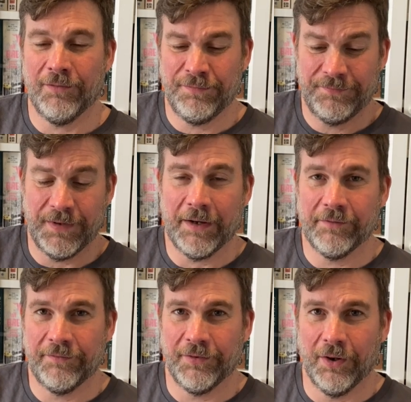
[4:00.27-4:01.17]
fun
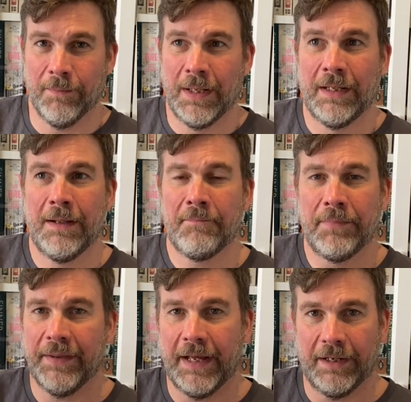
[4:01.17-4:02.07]
from,
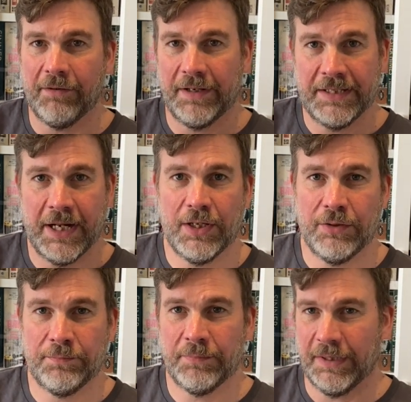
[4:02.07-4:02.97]
but they are in
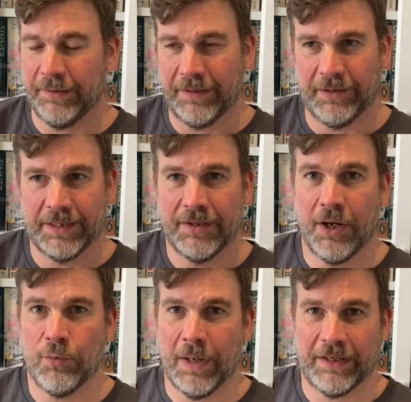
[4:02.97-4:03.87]
no, they are in
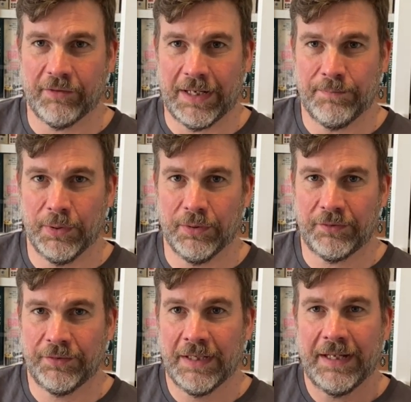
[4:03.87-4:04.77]
no way great books.